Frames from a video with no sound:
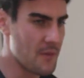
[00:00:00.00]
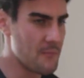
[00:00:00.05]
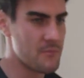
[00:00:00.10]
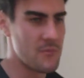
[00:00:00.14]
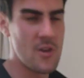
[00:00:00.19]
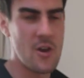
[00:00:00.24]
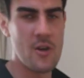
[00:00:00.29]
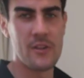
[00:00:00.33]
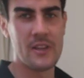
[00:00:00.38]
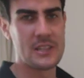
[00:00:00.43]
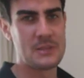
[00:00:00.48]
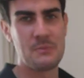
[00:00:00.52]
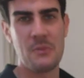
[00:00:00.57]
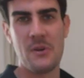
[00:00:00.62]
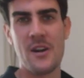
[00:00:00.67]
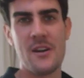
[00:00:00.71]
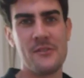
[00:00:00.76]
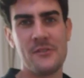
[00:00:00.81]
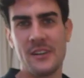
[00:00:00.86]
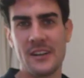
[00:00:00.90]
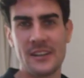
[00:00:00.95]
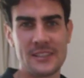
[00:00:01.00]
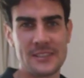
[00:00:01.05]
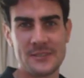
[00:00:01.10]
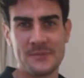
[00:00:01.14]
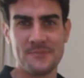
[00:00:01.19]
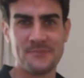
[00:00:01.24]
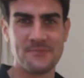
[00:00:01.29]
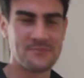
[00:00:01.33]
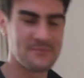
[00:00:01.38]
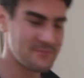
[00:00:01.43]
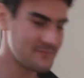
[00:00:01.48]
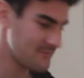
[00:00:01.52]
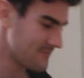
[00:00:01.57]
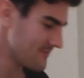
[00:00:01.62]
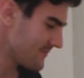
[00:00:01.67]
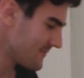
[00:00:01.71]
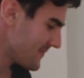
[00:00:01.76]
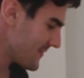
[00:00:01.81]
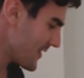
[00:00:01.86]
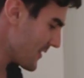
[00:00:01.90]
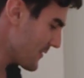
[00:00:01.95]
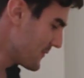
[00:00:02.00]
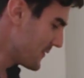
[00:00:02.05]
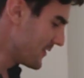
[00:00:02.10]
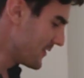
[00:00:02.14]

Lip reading: no, that's perfect. We